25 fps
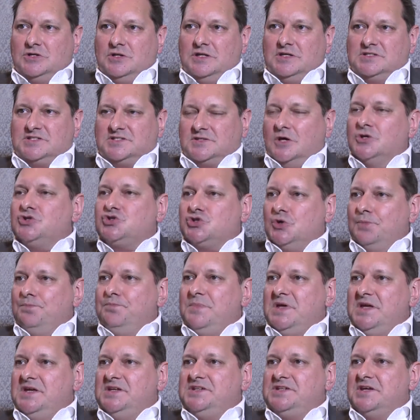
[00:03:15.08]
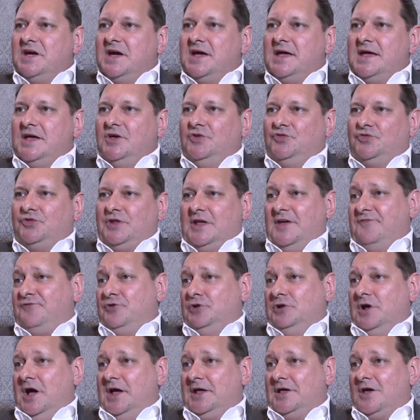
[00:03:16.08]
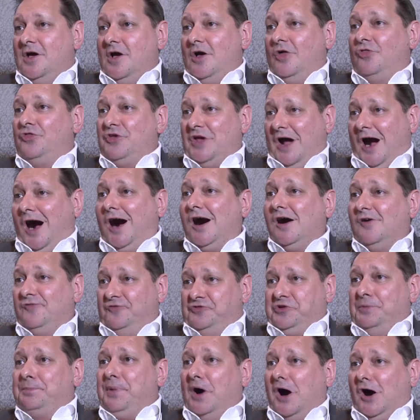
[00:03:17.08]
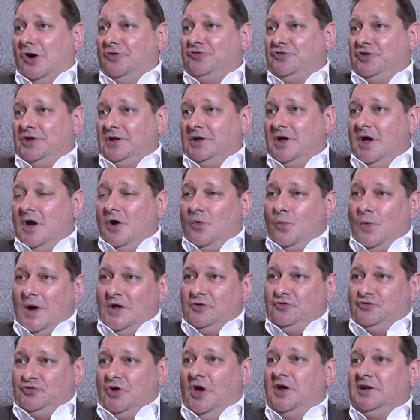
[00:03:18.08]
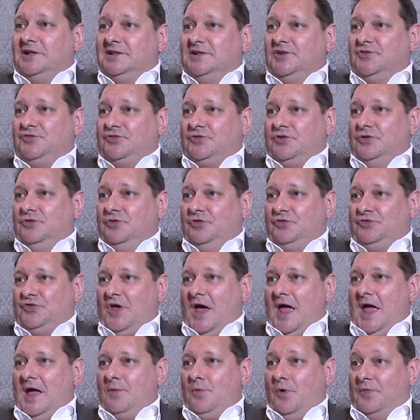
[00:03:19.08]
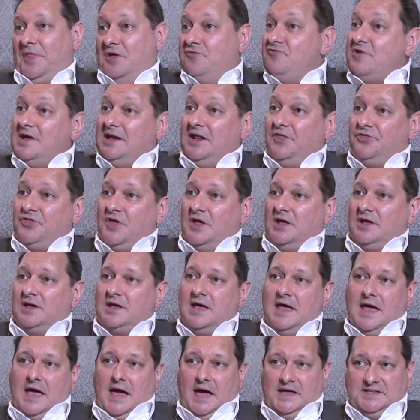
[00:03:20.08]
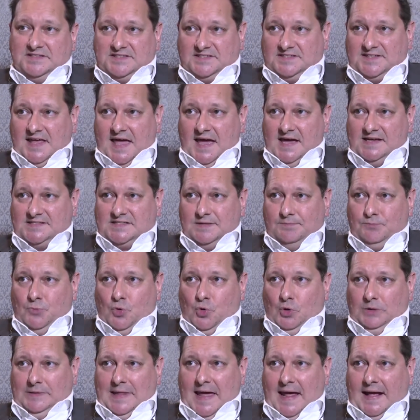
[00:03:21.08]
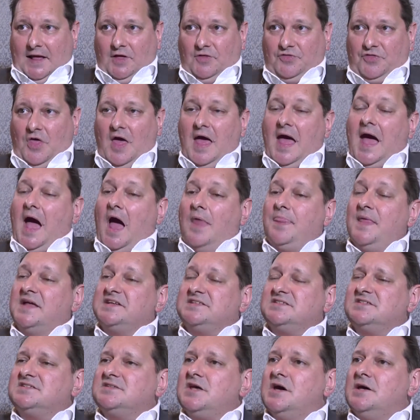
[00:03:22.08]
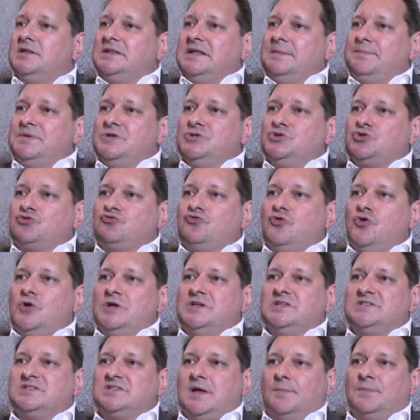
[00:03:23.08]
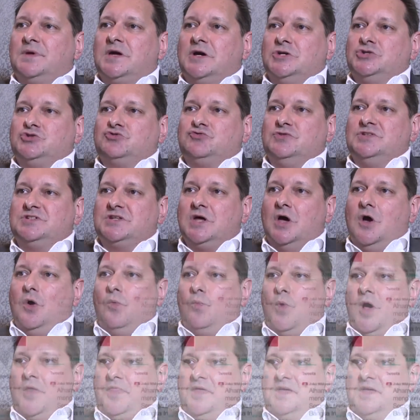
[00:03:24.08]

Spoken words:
social media is, if you like, the after party where journalists can say what they really think and say it at more length. And that's certainly been true in some countries where